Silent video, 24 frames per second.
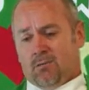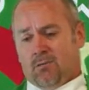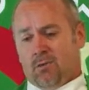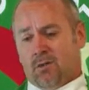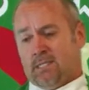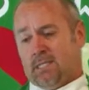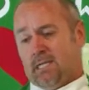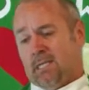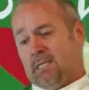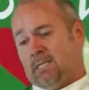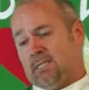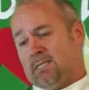
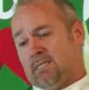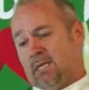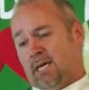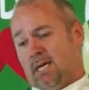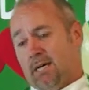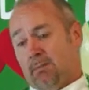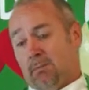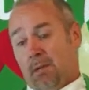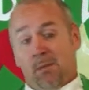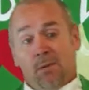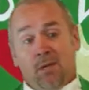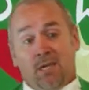Was it
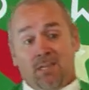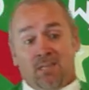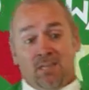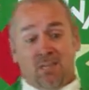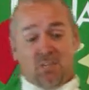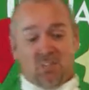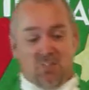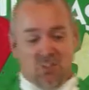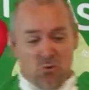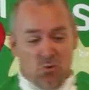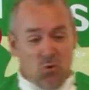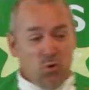maybe
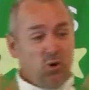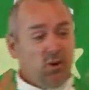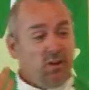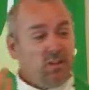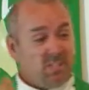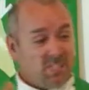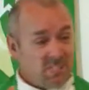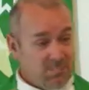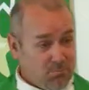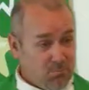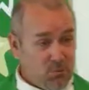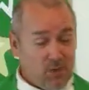the worried
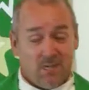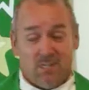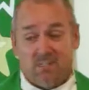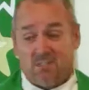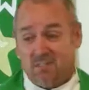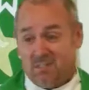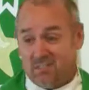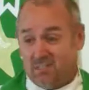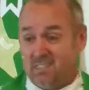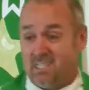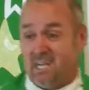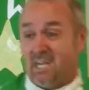
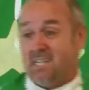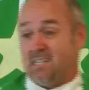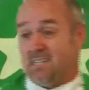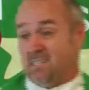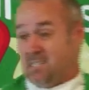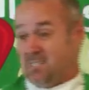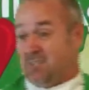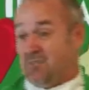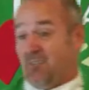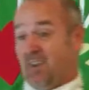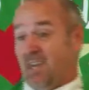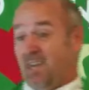expressions on
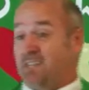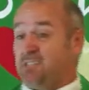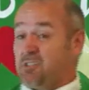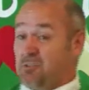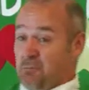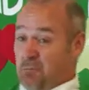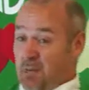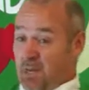his face,